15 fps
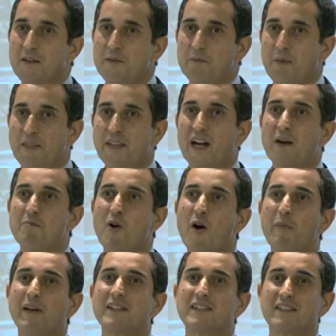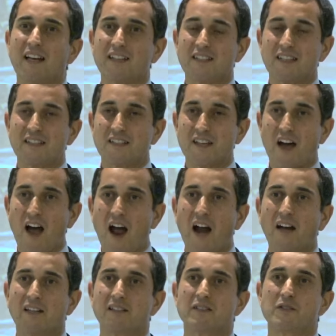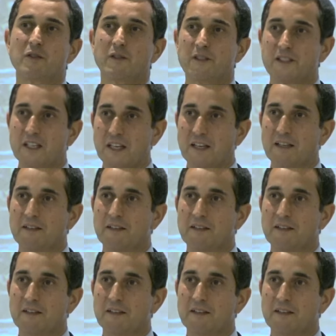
But there are moments that it's hard to see.